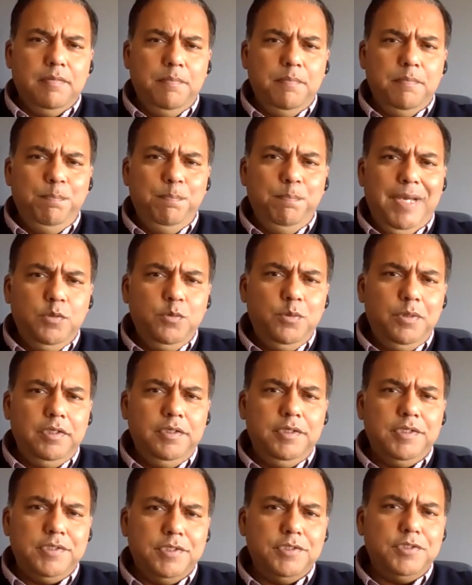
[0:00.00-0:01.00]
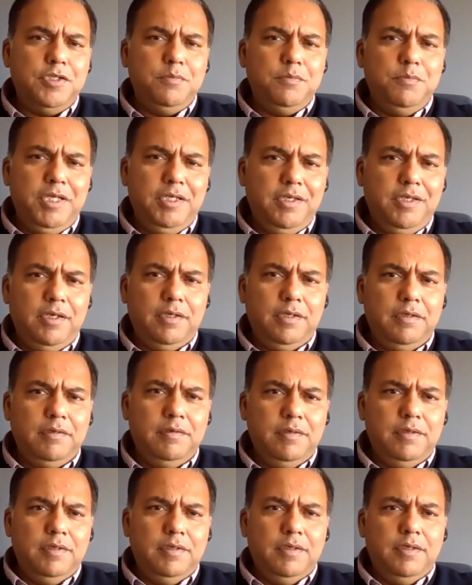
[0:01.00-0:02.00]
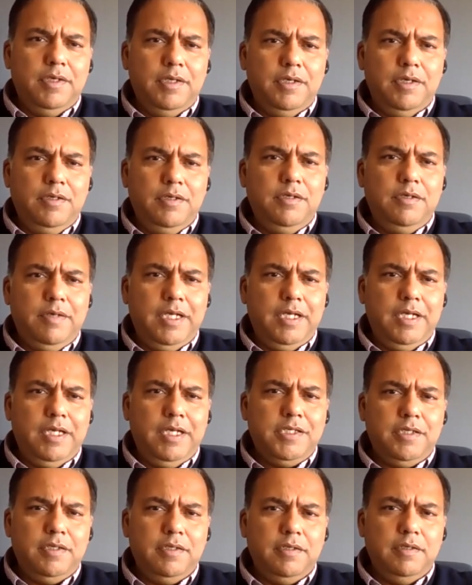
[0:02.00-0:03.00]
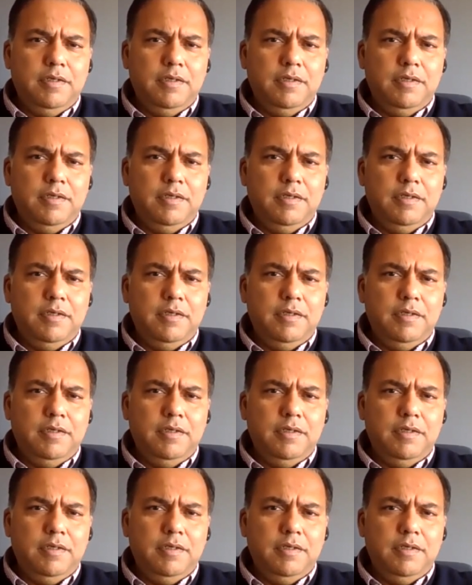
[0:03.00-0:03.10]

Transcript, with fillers: manual decision making in underwriting.